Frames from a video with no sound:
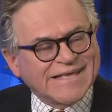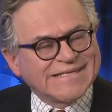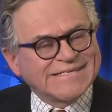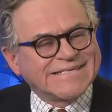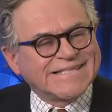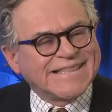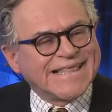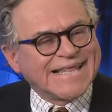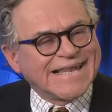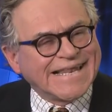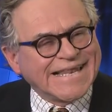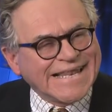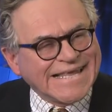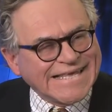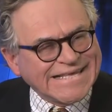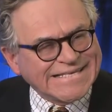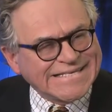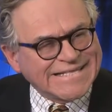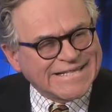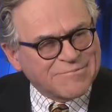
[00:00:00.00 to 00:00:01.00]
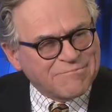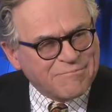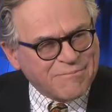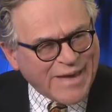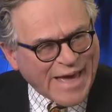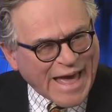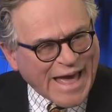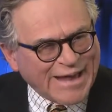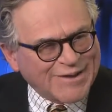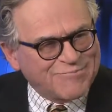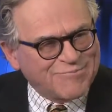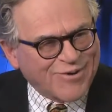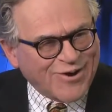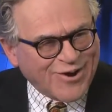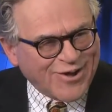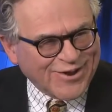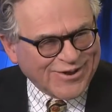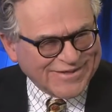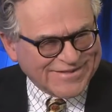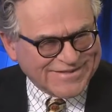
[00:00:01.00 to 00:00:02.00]
is the least bad
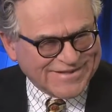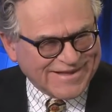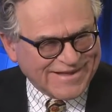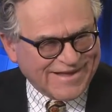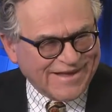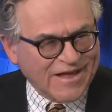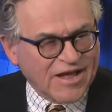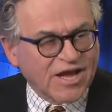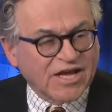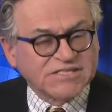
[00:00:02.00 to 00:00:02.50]
policy,